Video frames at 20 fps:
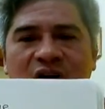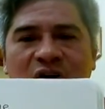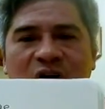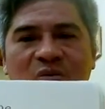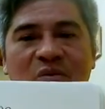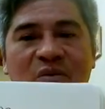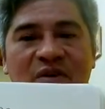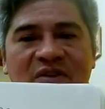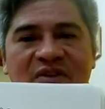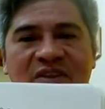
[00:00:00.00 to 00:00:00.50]

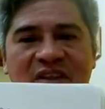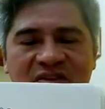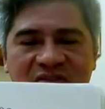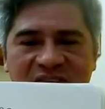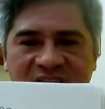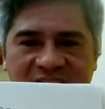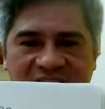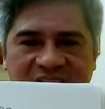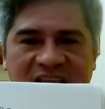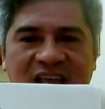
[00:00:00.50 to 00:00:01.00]
But in
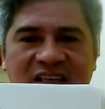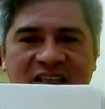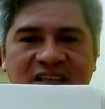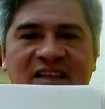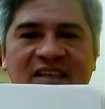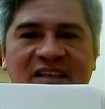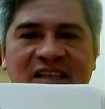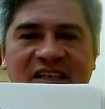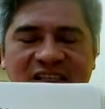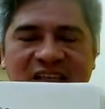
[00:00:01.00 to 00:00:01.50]
this case,
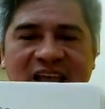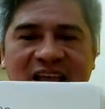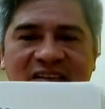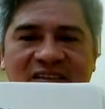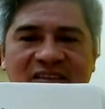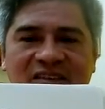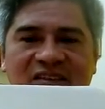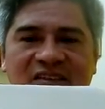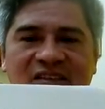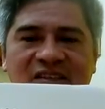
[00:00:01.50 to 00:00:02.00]
this is a
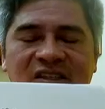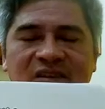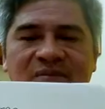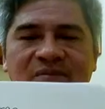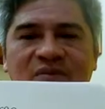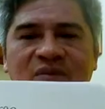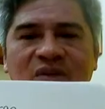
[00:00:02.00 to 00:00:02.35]
sentence.